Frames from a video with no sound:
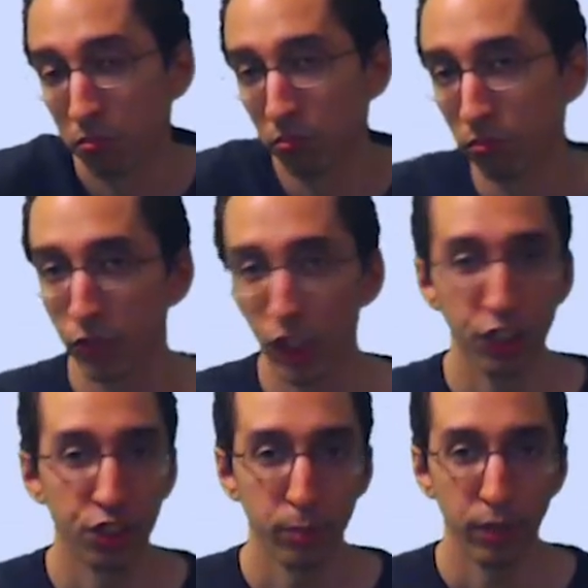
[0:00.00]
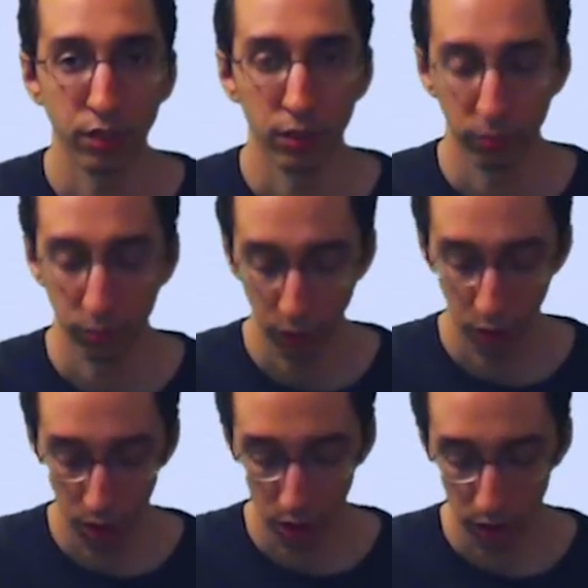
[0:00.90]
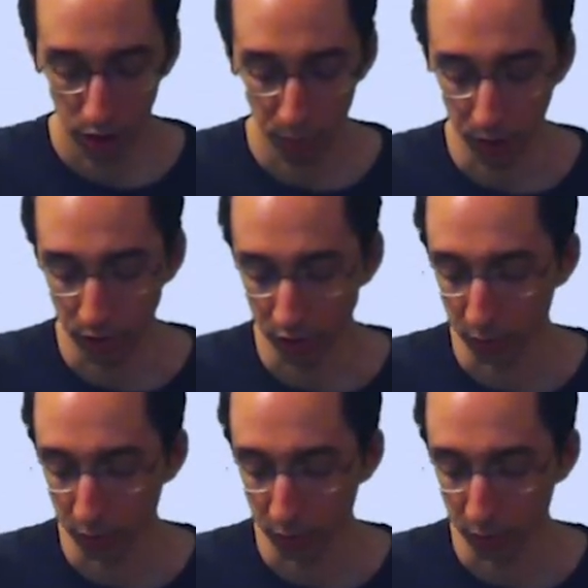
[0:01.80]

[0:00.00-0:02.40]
It's all easy peasy. All easy peasy.